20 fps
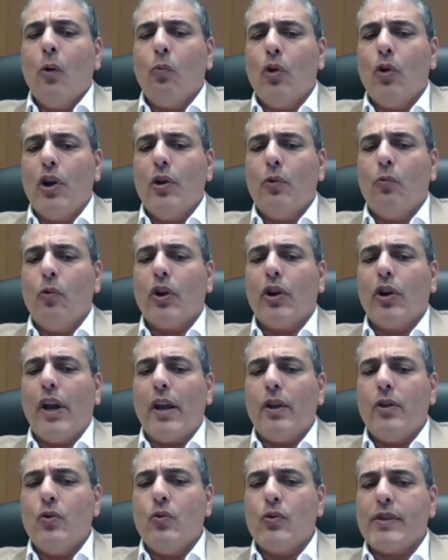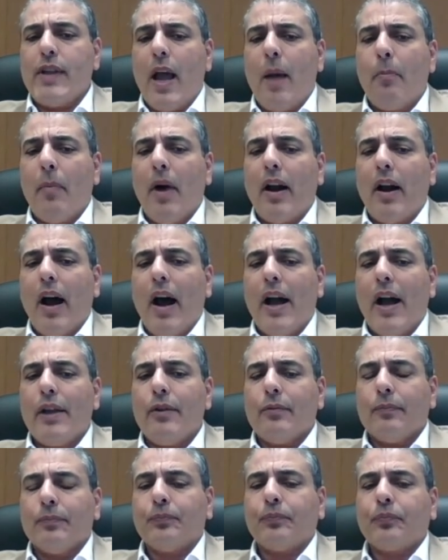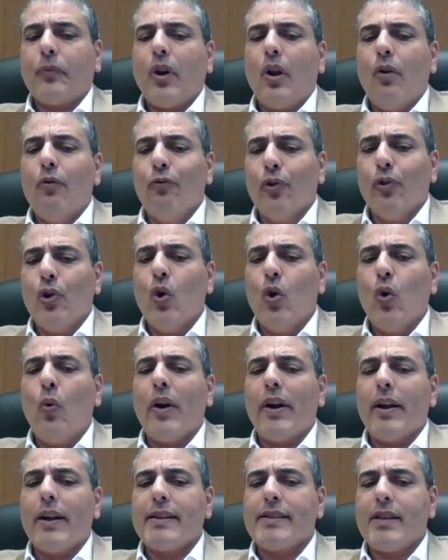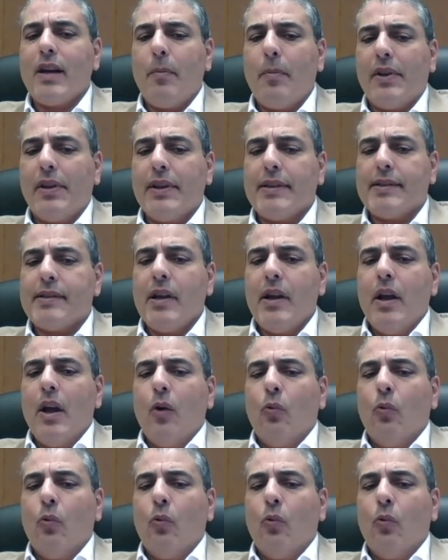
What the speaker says: we're going to use MRI for lower extremities,